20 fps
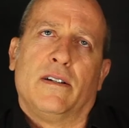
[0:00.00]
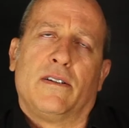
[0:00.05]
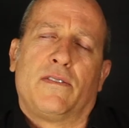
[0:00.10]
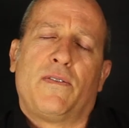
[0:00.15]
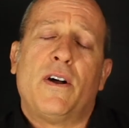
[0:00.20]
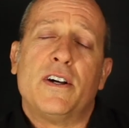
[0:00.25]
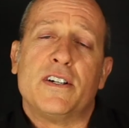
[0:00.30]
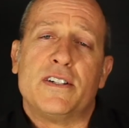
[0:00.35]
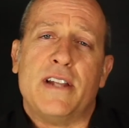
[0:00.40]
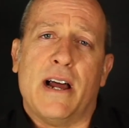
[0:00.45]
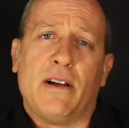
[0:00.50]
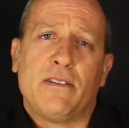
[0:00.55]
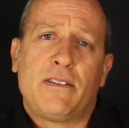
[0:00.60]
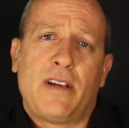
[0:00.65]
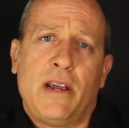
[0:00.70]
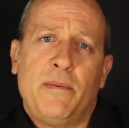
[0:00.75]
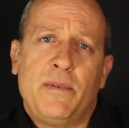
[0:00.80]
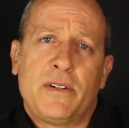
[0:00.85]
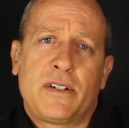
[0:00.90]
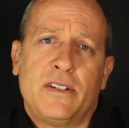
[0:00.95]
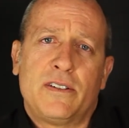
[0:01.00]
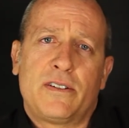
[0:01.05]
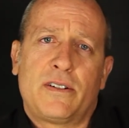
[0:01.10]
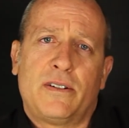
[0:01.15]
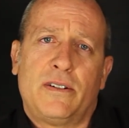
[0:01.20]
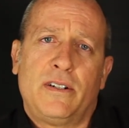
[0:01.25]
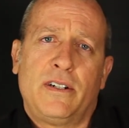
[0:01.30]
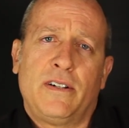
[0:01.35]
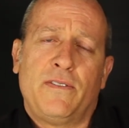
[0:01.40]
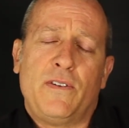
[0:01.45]
As far as downtime is
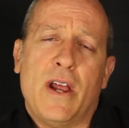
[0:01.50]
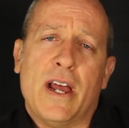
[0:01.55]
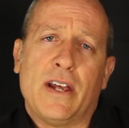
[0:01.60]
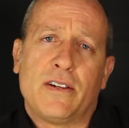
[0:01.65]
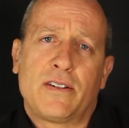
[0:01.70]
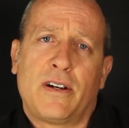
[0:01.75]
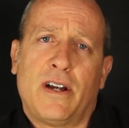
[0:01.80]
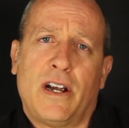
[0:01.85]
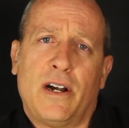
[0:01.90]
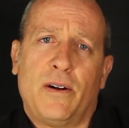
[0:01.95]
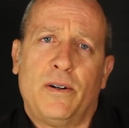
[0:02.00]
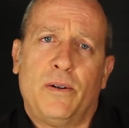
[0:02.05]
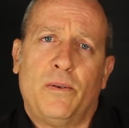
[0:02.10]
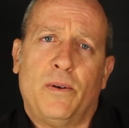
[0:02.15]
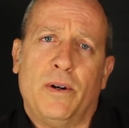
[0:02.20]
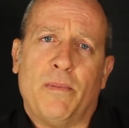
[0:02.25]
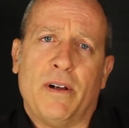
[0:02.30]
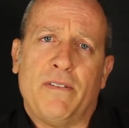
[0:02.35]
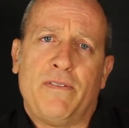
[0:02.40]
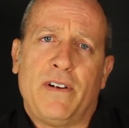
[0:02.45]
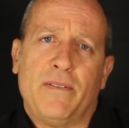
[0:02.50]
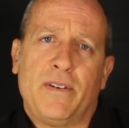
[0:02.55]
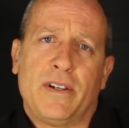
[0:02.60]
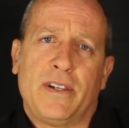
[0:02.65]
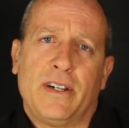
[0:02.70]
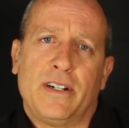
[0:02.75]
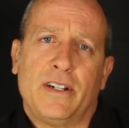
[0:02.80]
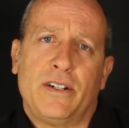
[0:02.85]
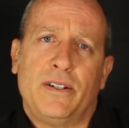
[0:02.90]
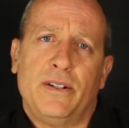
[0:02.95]
concerned, if you ask Kyra what my favorite
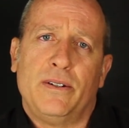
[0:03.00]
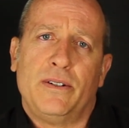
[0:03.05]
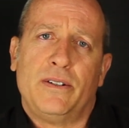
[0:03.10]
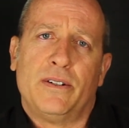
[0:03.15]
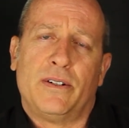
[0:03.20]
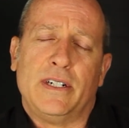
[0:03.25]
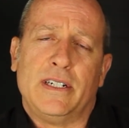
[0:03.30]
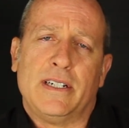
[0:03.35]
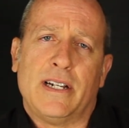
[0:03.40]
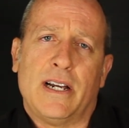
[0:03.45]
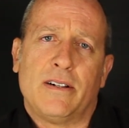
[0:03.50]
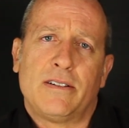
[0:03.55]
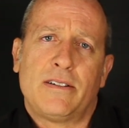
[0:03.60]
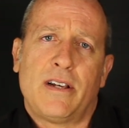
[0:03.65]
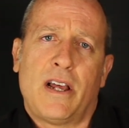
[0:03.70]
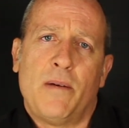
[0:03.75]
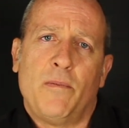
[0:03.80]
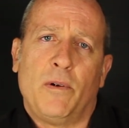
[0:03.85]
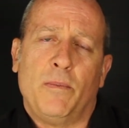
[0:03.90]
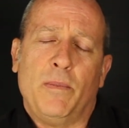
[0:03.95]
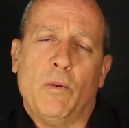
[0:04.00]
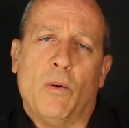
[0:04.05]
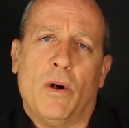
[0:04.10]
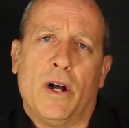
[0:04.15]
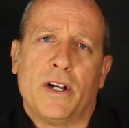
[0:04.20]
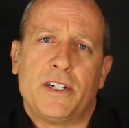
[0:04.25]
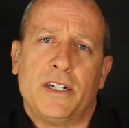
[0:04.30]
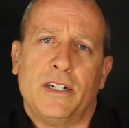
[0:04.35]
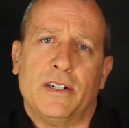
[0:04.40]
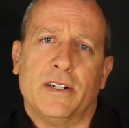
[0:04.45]
thing to do during downtime would be
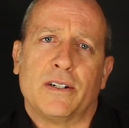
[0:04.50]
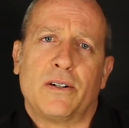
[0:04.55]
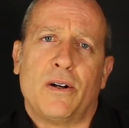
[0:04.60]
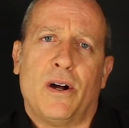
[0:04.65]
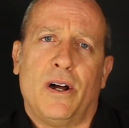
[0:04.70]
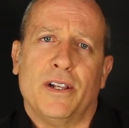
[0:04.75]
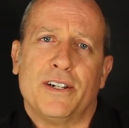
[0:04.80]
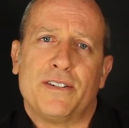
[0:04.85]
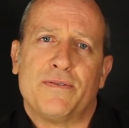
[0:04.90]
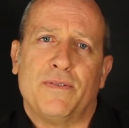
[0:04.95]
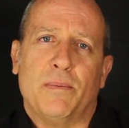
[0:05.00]
watching college